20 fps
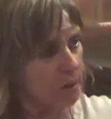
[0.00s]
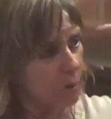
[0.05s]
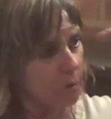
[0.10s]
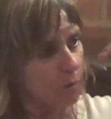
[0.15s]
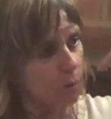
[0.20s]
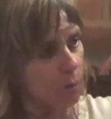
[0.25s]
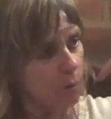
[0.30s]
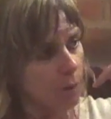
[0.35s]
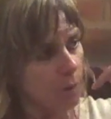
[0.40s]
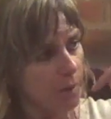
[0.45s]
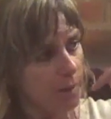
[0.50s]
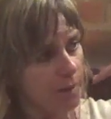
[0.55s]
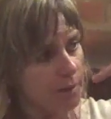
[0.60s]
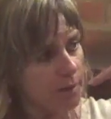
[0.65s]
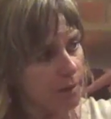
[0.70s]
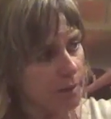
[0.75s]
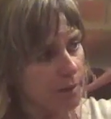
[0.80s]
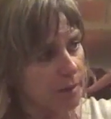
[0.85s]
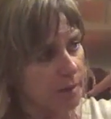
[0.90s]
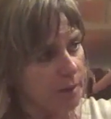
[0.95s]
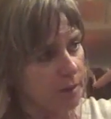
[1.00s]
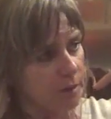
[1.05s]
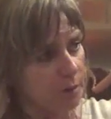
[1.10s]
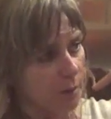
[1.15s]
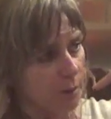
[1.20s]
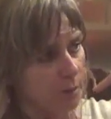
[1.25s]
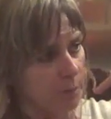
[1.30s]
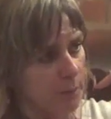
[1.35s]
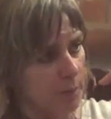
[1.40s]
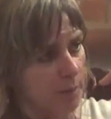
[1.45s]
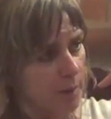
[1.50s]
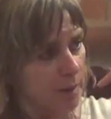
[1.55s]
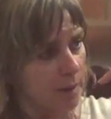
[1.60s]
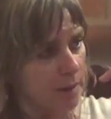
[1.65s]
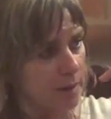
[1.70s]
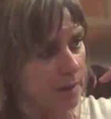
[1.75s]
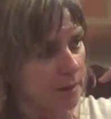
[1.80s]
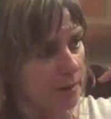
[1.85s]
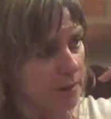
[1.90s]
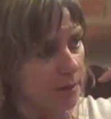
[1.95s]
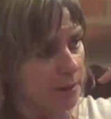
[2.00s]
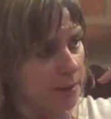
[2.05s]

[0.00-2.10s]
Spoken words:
and where does this one begin?